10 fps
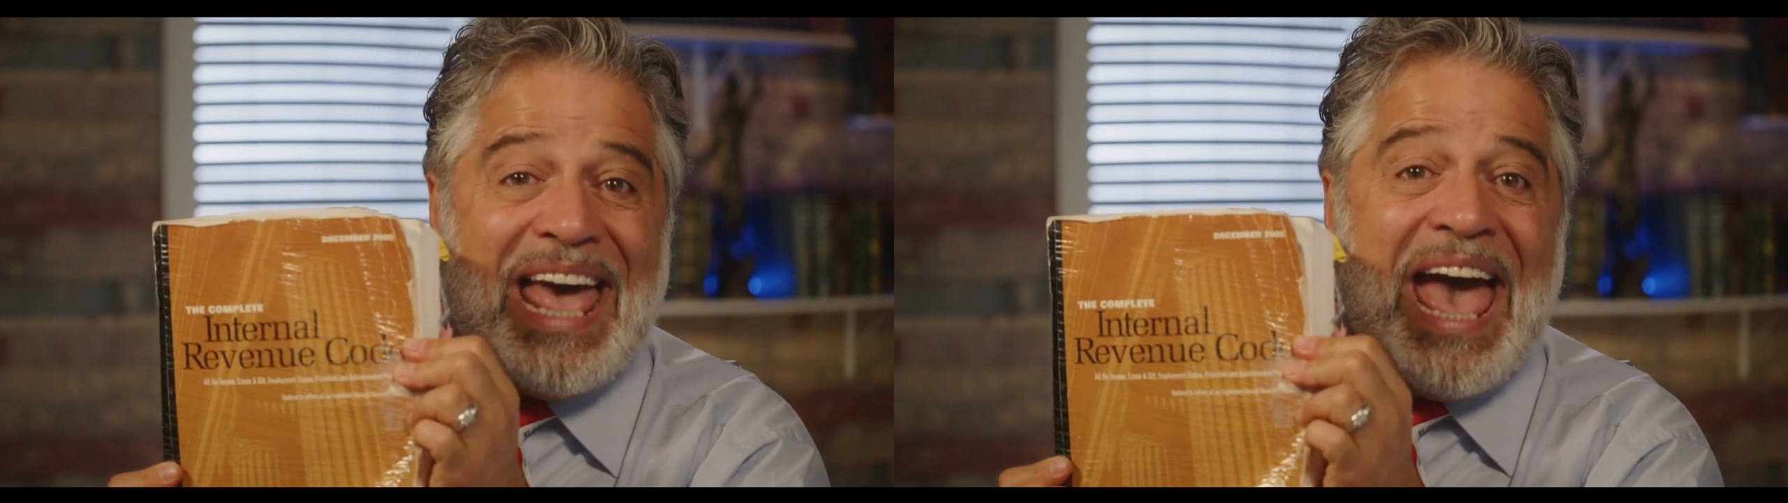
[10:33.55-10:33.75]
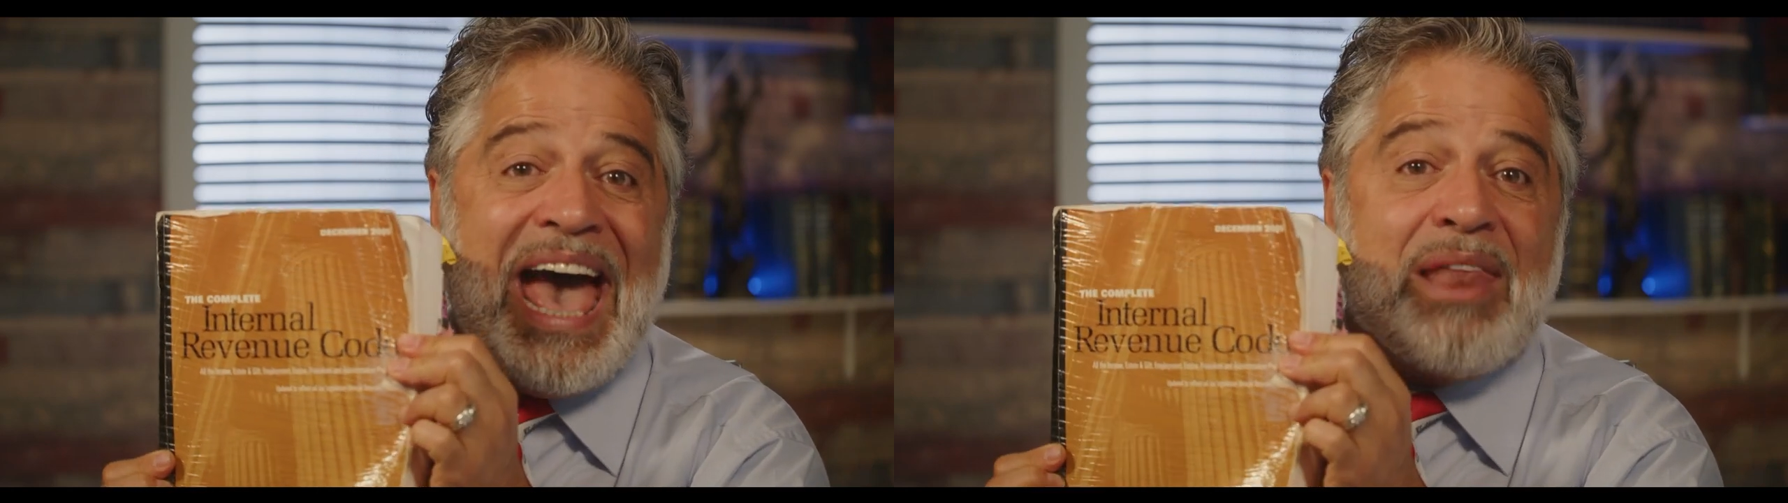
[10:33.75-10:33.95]

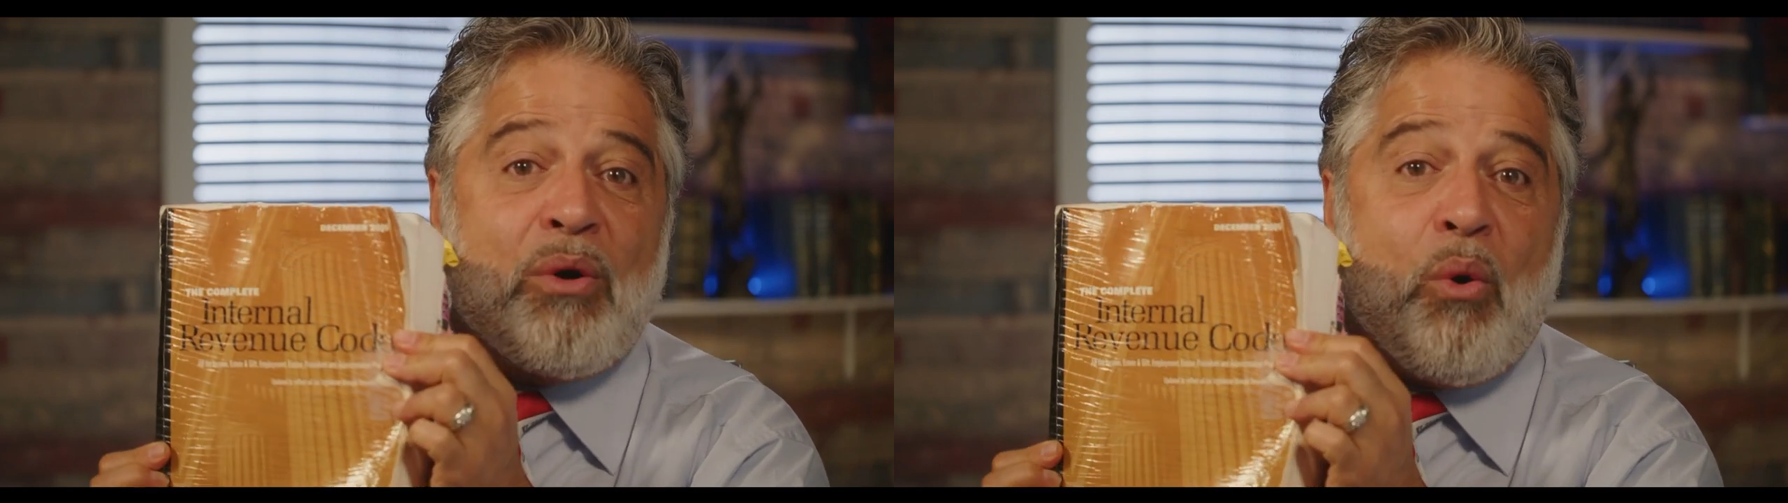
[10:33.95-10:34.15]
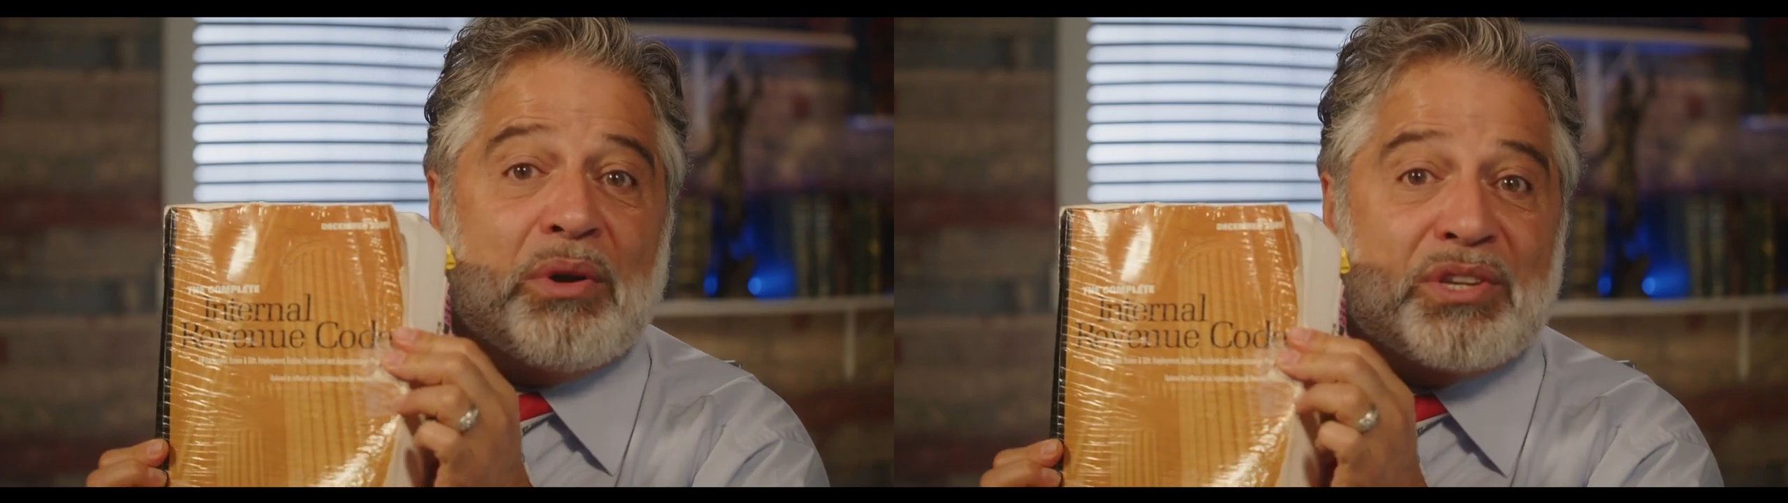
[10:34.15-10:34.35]
and
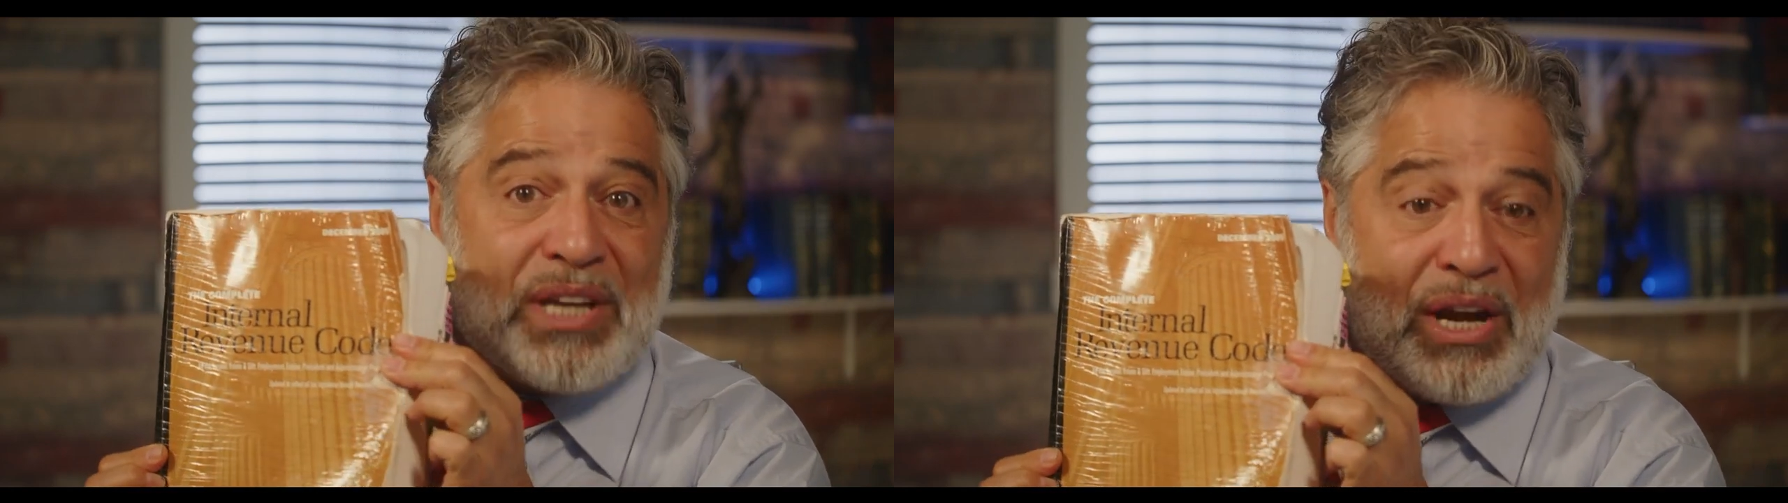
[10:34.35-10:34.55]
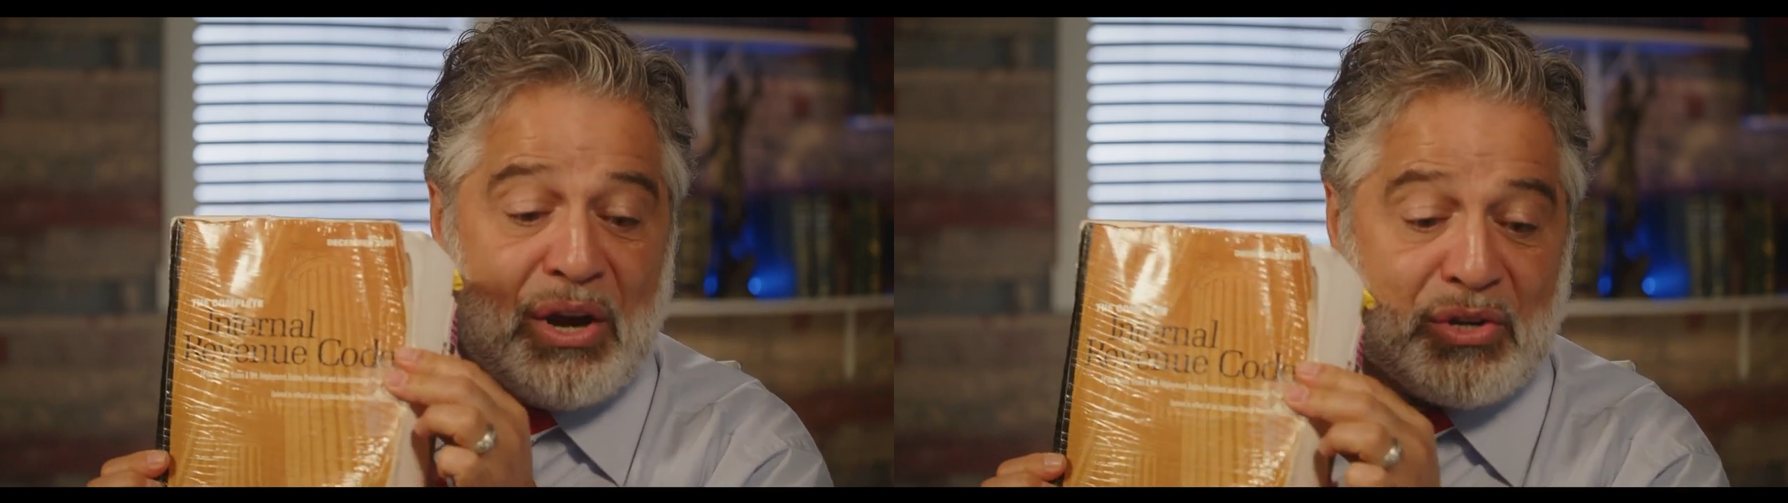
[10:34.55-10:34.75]
Orange
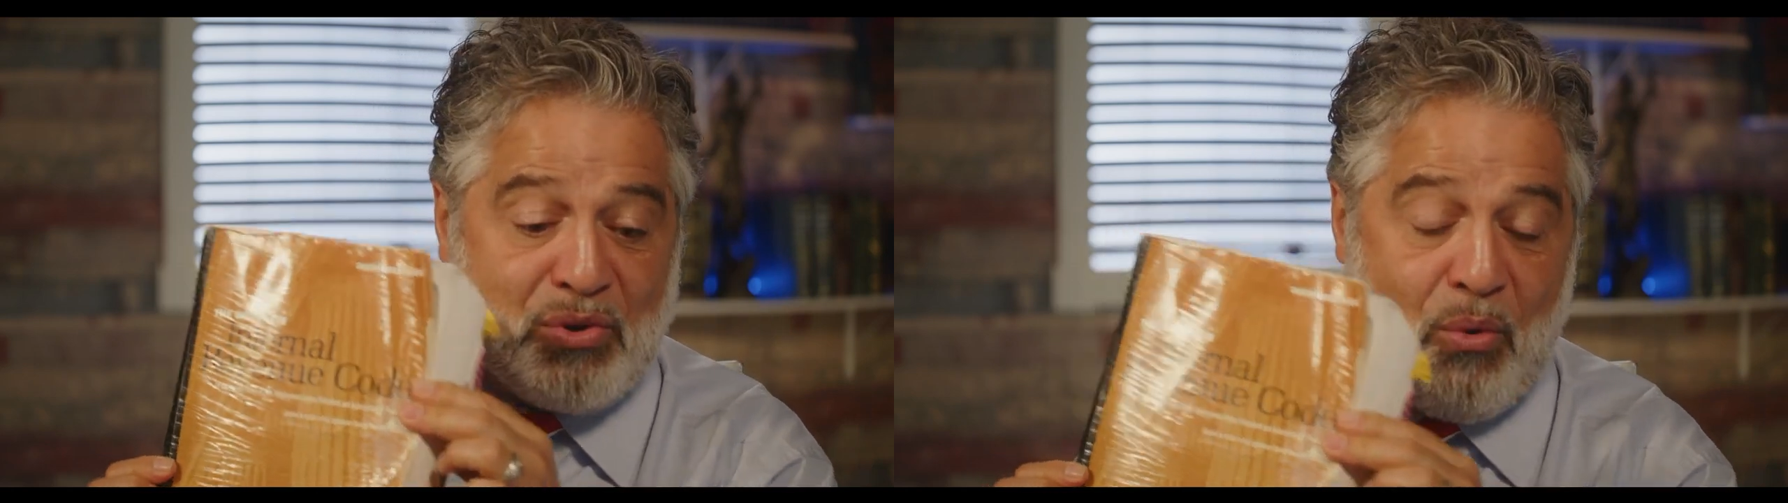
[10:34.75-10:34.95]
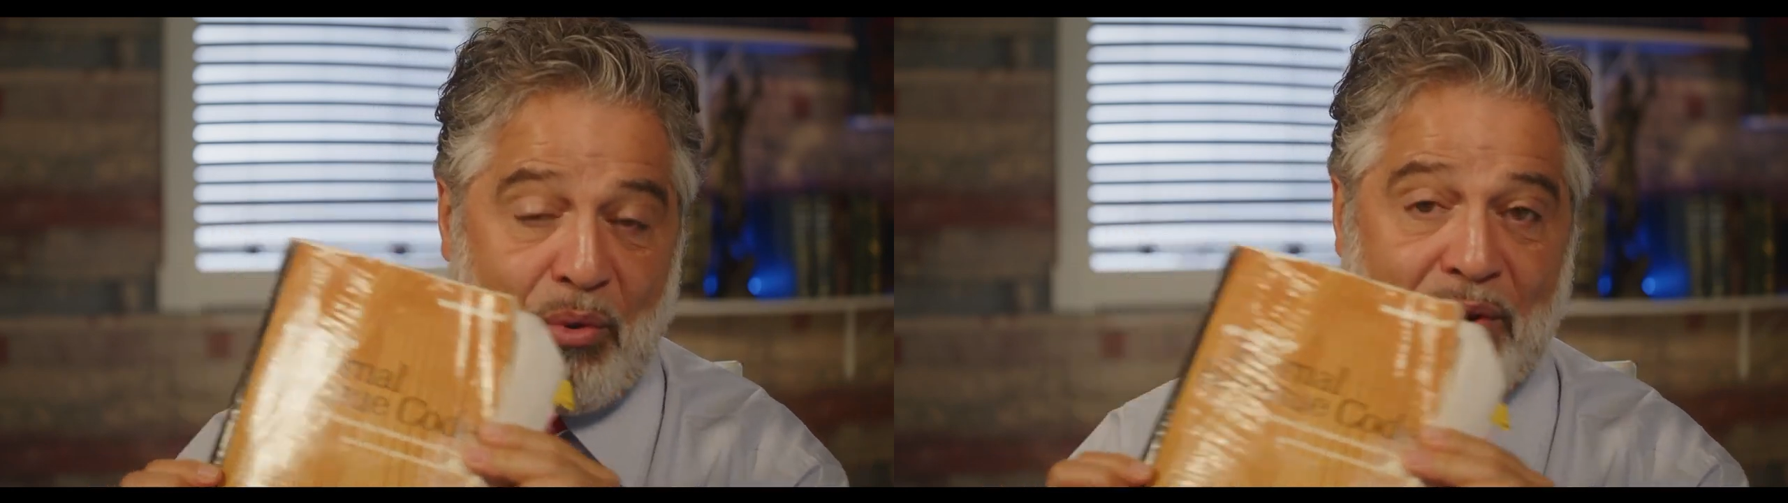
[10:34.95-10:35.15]

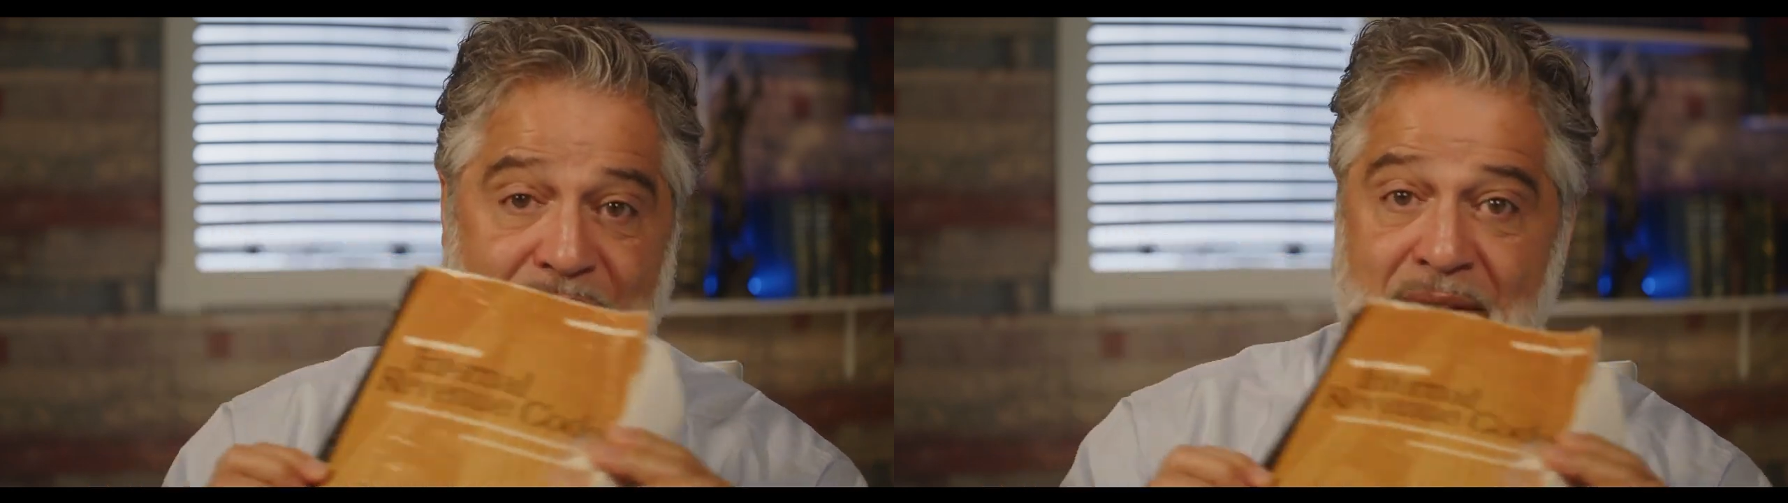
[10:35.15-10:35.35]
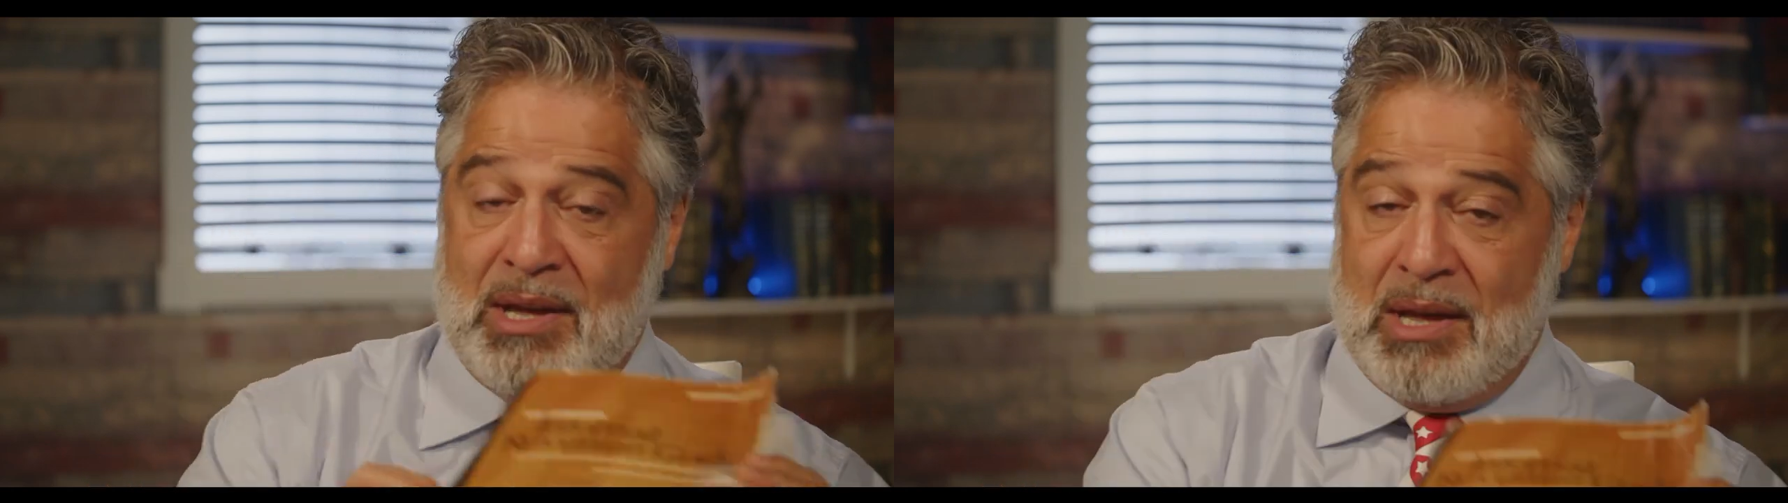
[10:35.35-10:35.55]
territories.